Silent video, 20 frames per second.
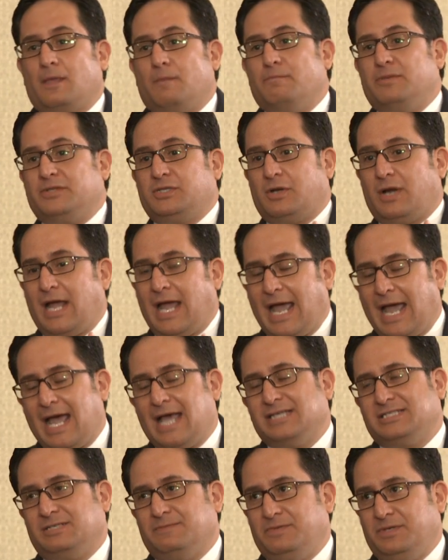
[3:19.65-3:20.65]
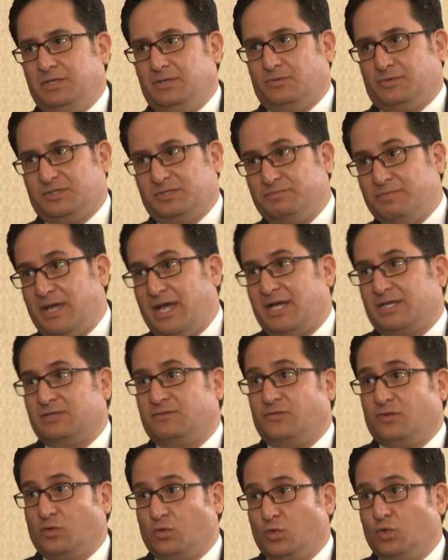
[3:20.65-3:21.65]
But there has to be respect
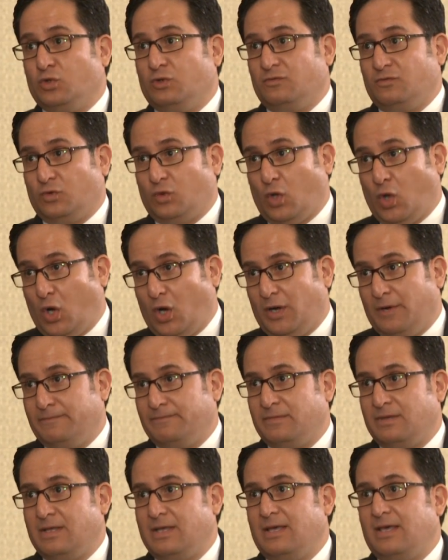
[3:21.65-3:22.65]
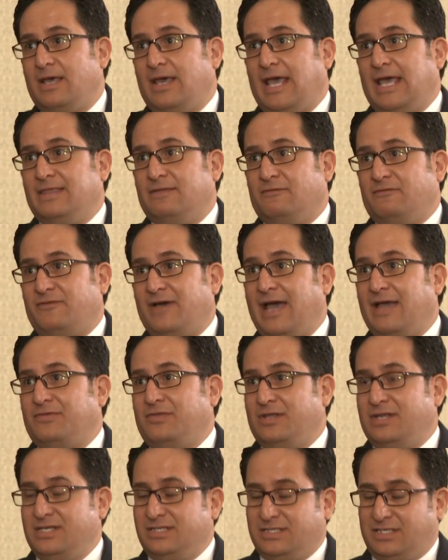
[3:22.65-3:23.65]
for the rule of law. And the fact
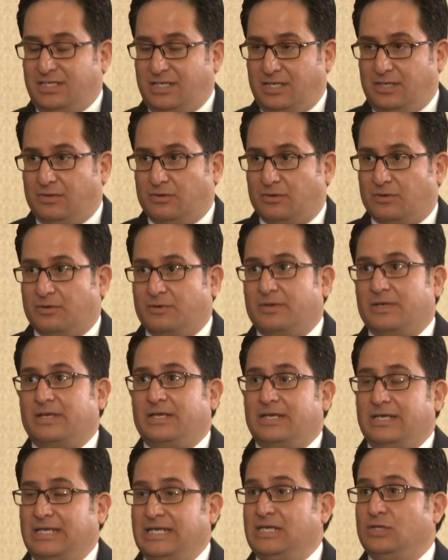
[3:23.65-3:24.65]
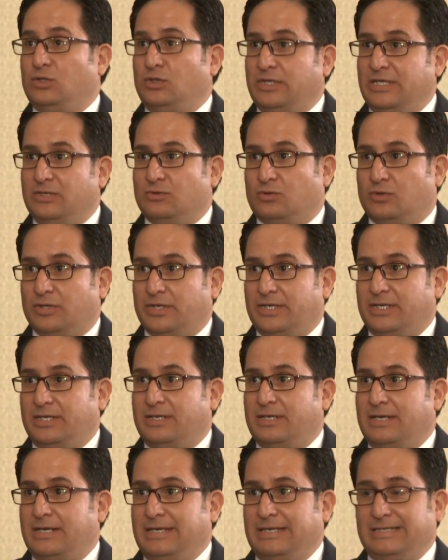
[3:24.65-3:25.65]
that he's here
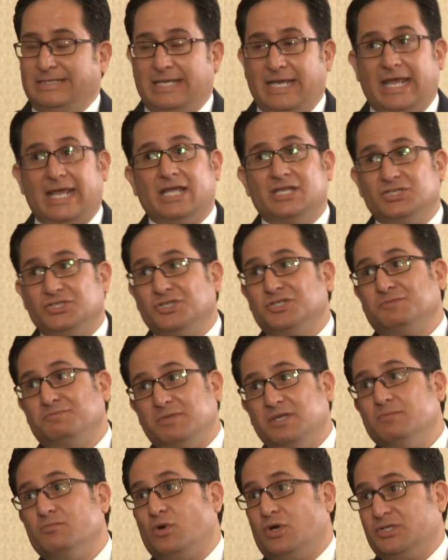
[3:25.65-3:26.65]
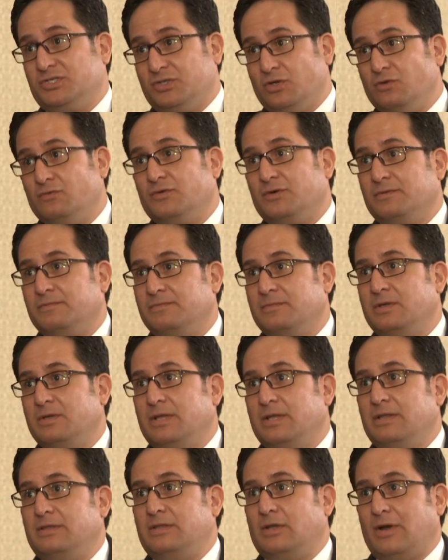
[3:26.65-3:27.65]
illegally can't just be brushed over.
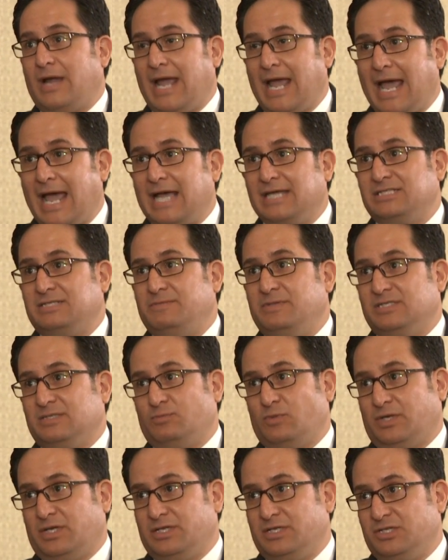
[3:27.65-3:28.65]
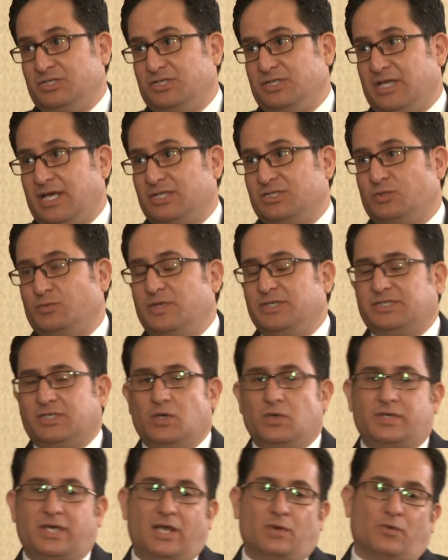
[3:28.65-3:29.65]
There has to be some recognition of that. So we say,
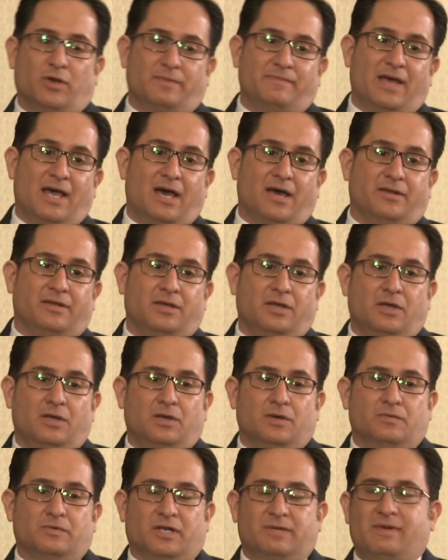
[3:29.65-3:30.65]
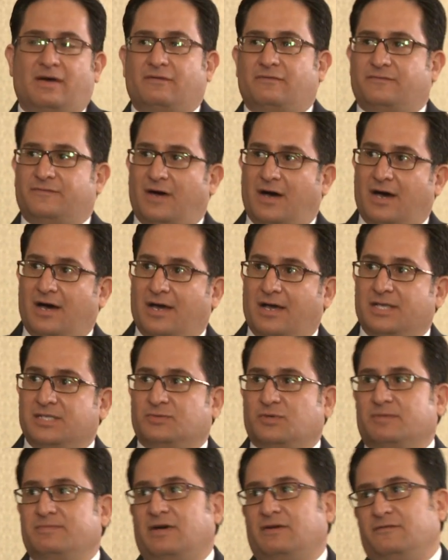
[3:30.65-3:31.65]
okay, what about what about fines?
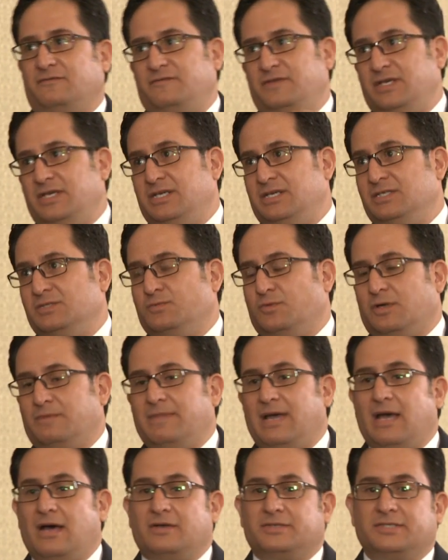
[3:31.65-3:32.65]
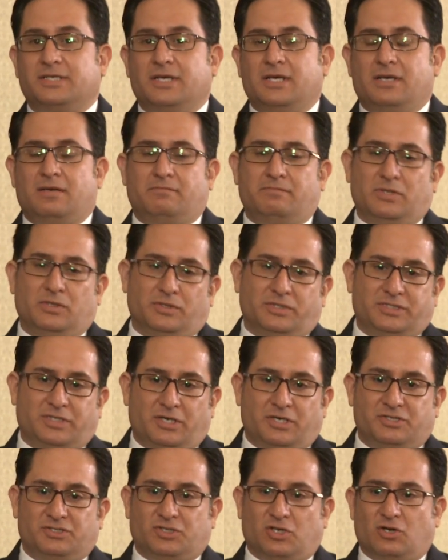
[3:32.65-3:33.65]
What about fees? What about
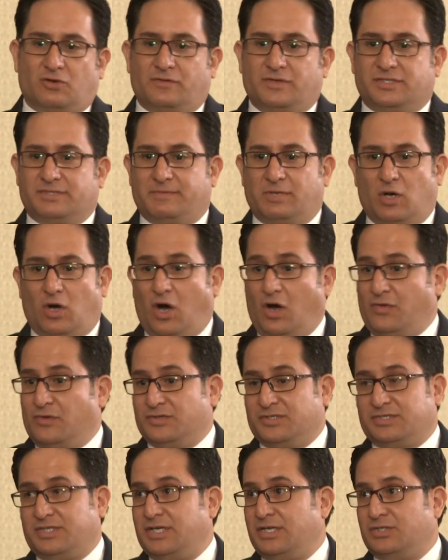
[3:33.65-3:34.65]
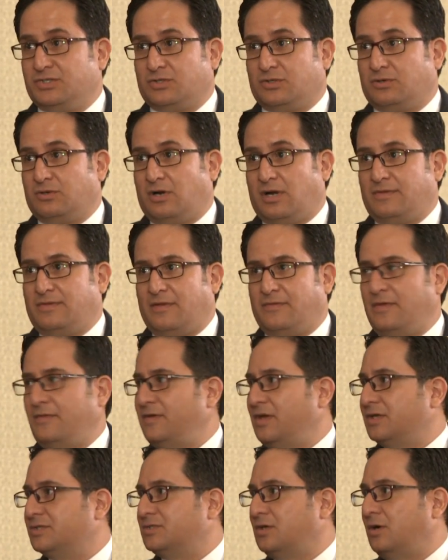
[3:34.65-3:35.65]
military service? I mean, all those things are. I, th I
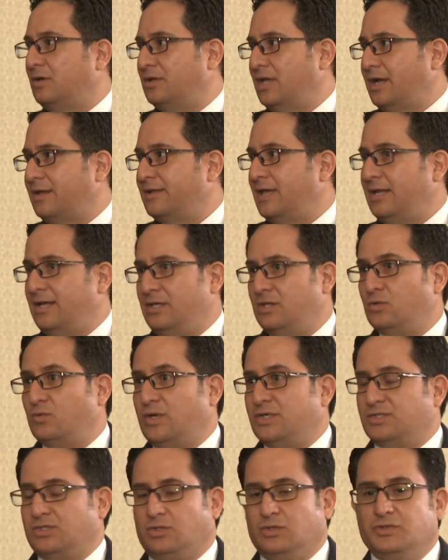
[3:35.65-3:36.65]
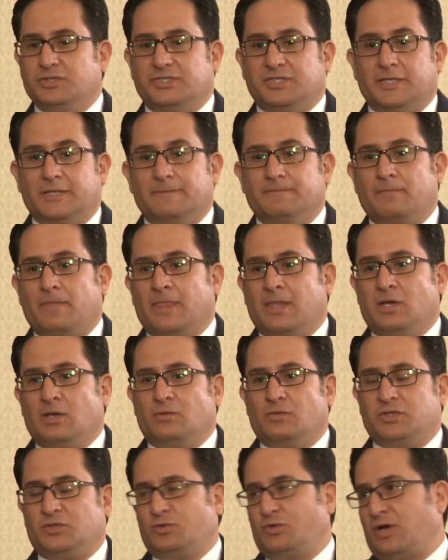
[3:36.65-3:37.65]
think I saw a lot of that in the resolution, right.
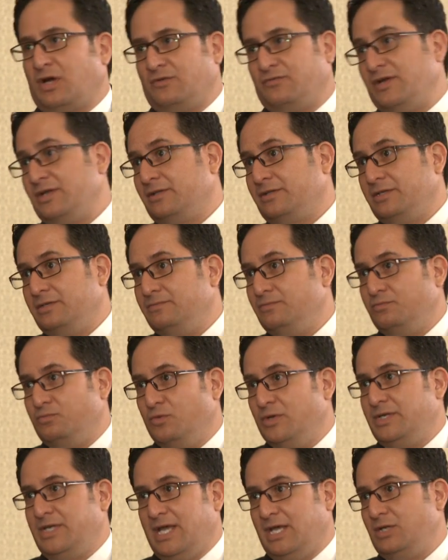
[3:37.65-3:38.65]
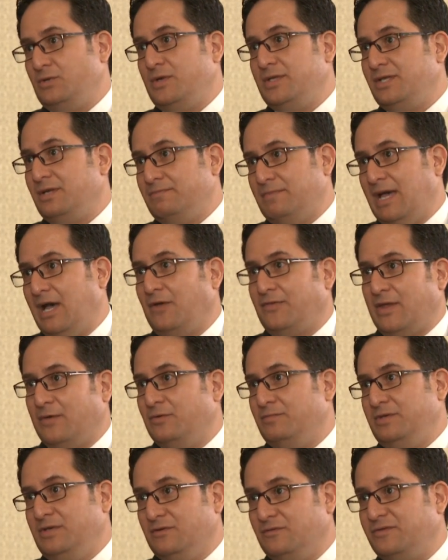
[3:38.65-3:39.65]
which, quite frankly, we can't do anything about. That
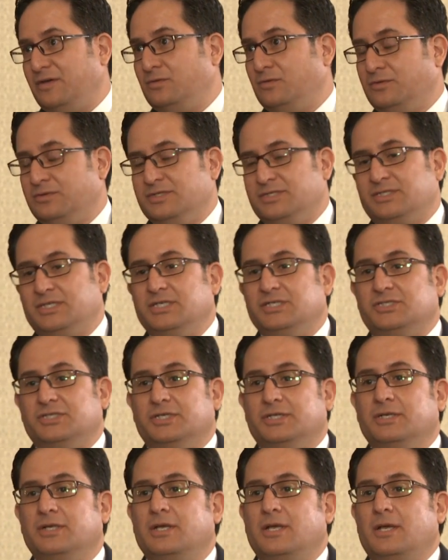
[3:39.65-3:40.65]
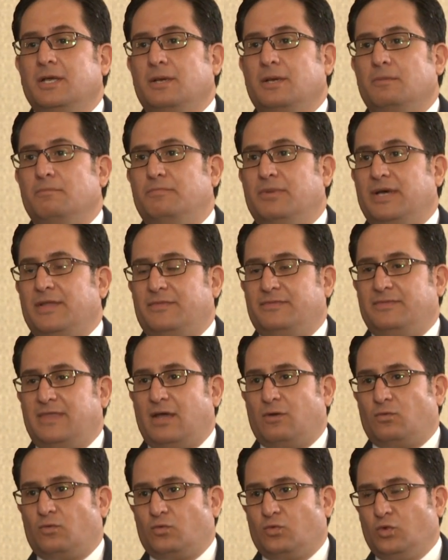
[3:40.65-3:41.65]
would be a federal decision. But
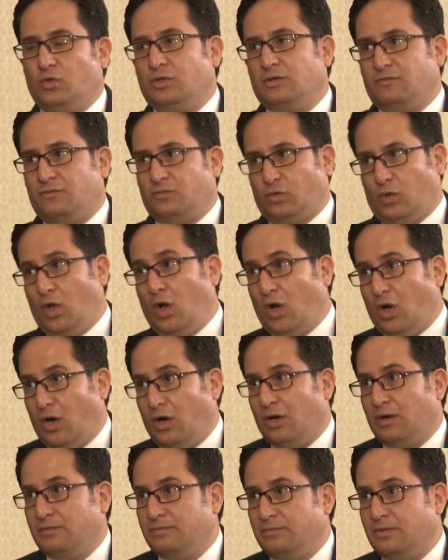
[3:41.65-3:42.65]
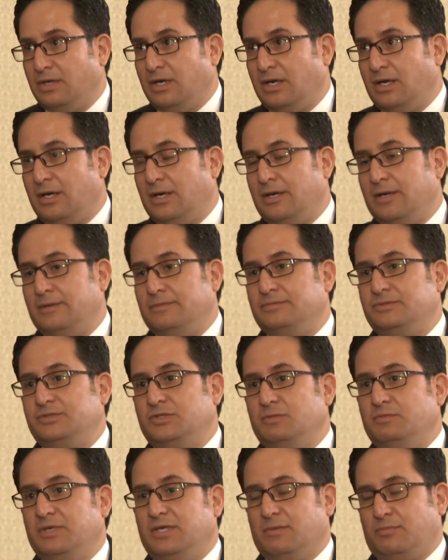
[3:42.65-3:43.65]
that rule of law uh,
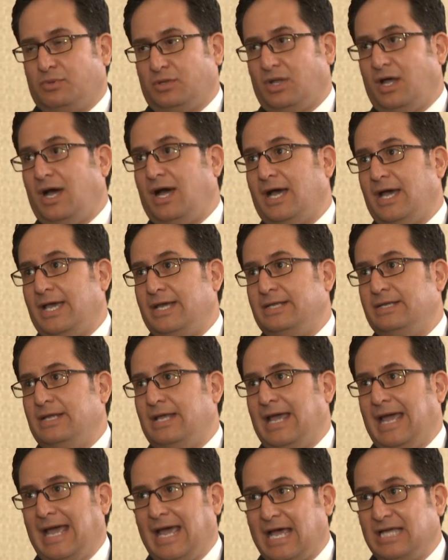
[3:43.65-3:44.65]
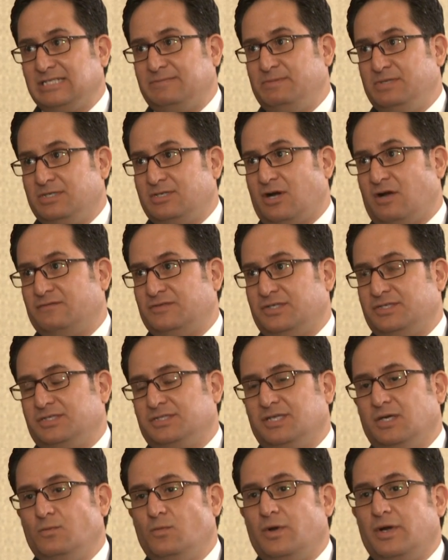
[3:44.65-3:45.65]
to be applied has to be in the conversation
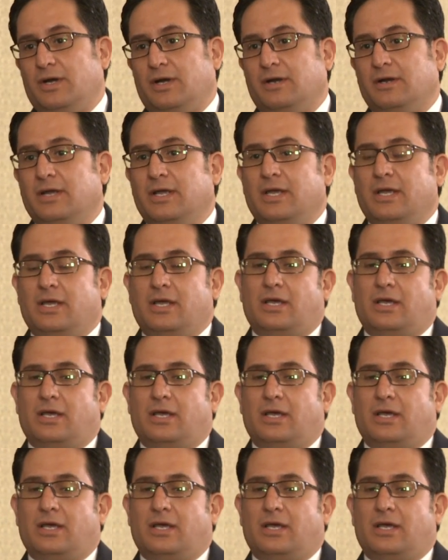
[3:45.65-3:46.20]
somewhere.